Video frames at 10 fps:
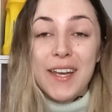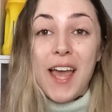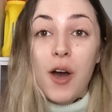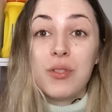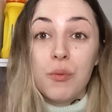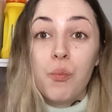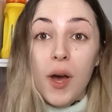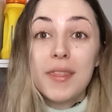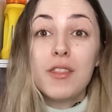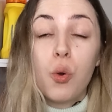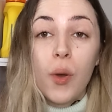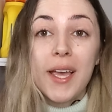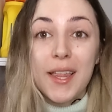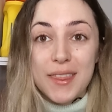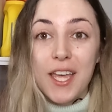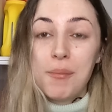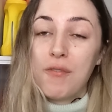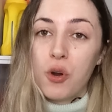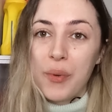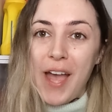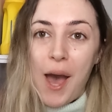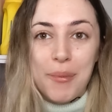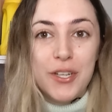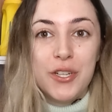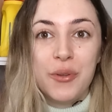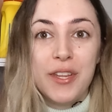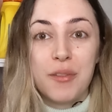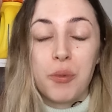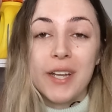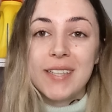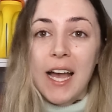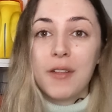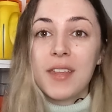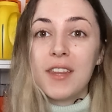And now one quick thing before we hop into these breakdowns.